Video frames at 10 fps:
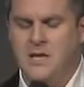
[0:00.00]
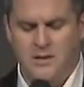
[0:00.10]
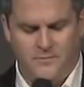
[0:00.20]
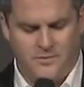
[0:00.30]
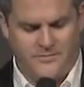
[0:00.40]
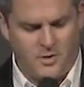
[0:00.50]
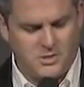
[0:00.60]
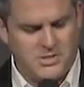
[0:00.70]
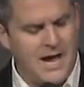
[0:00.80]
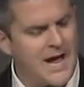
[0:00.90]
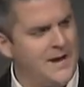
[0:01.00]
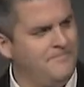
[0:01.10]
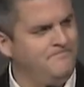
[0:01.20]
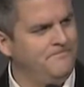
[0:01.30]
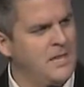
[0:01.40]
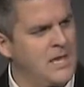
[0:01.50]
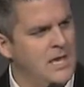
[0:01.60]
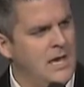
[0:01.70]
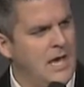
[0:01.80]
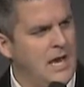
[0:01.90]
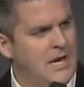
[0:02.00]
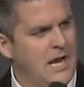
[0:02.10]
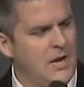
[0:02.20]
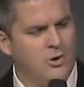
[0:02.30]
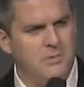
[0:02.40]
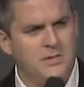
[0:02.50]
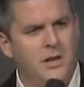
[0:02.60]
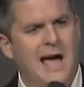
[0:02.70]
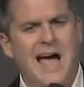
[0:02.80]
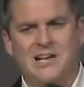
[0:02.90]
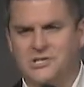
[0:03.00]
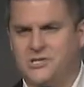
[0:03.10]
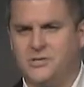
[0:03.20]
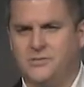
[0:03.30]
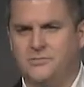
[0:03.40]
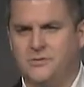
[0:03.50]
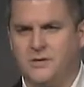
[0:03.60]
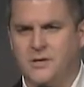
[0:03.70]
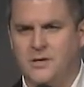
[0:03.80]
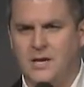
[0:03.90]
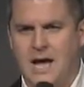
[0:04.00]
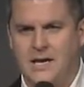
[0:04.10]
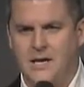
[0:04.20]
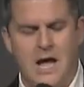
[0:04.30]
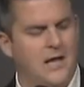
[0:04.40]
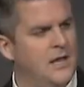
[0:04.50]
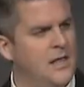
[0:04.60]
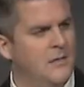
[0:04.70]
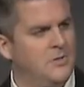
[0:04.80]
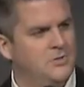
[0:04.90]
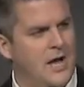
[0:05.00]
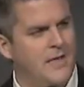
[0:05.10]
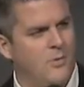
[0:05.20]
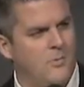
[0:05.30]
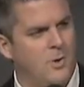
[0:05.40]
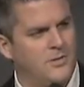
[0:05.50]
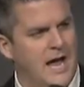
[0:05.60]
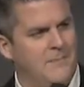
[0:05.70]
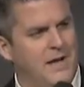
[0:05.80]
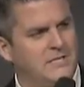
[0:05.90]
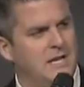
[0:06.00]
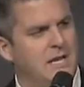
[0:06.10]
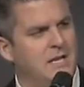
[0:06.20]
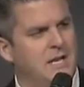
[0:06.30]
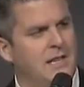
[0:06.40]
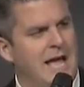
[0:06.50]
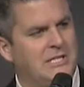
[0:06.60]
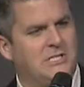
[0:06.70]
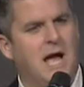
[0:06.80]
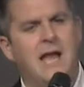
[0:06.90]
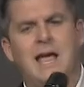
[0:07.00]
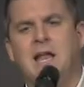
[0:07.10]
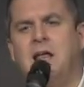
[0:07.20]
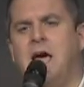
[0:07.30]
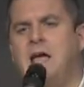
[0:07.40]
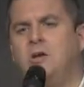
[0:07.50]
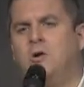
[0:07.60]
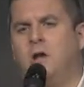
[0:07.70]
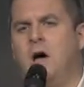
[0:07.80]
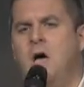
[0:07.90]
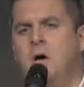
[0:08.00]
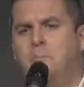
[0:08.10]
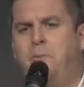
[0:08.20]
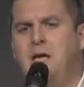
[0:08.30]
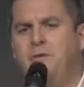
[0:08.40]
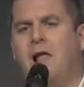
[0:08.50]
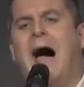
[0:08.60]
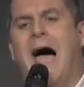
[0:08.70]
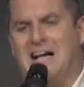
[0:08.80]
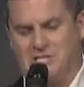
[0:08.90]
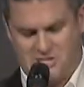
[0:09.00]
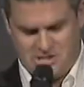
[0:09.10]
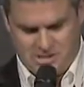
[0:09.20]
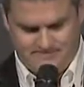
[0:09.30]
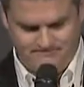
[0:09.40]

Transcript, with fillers: for the first time, and it ain't gonna be the last. Can I get out? Let me try that one more time. I said he did it last night, and it ain't gonna be the last.